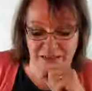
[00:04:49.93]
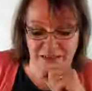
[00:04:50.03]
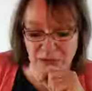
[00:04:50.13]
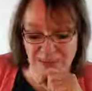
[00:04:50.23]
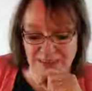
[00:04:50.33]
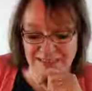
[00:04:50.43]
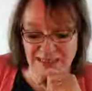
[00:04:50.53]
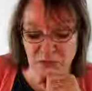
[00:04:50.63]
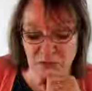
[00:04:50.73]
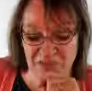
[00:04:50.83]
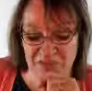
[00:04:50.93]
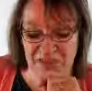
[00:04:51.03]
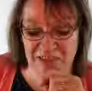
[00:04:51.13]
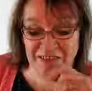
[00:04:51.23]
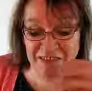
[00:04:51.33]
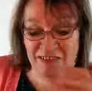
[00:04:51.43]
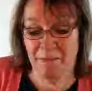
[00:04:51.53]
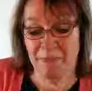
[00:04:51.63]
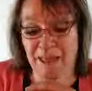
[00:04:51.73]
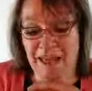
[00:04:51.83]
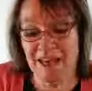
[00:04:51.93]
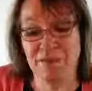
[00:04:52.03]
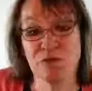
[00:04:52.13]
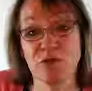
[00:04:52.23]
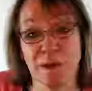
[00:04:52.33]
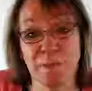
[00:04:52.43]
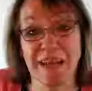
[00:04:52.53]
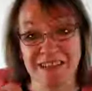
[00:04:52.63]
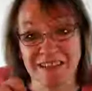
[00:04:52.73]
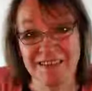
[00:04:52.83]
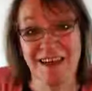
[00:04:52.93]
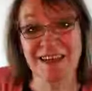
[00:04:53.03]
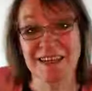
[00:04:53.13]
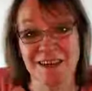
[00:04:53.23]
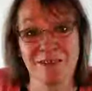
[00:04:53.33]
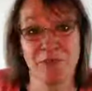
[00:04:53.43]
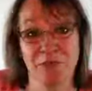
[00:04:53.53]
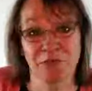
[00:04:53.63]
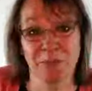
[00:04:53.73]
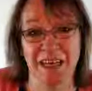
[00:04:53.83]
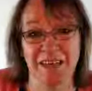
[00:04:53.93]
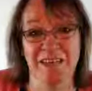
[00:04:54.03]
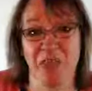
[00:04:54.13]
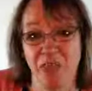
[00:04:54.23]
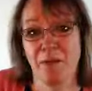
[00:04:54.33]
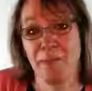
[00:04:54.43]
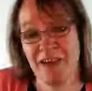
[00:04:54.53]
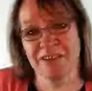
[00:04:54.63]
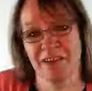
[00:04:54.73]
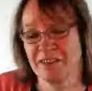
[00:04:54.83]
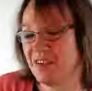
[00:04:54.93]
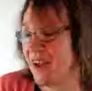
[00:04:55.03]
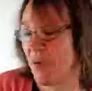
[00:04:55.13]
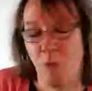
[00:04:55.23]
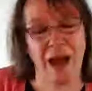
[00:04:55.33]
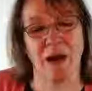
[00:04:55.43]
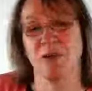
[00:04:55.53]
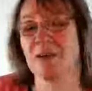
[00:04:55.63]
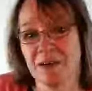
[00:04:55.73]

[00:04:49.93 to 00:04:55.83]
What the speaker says: So one of the things I would suggest is if you can make the title of your speech the message, wow,